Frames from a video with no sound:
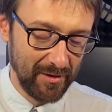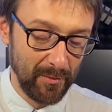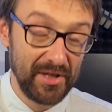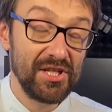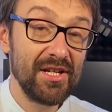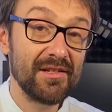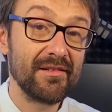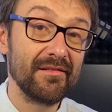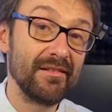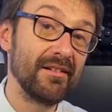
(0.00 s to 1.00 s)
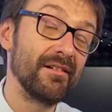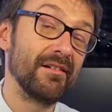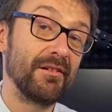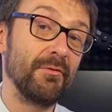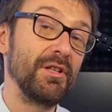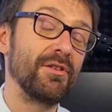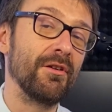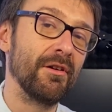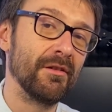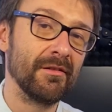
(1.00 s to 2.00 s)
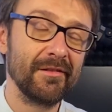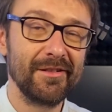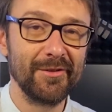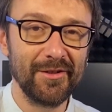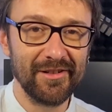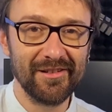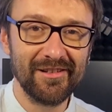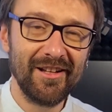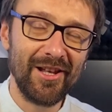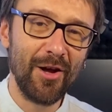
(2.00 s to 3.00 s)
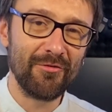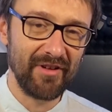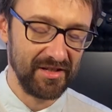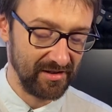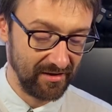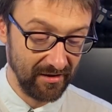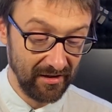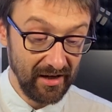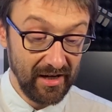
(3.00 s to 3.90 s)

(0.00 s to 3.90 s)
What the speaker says: which is the return to the low register.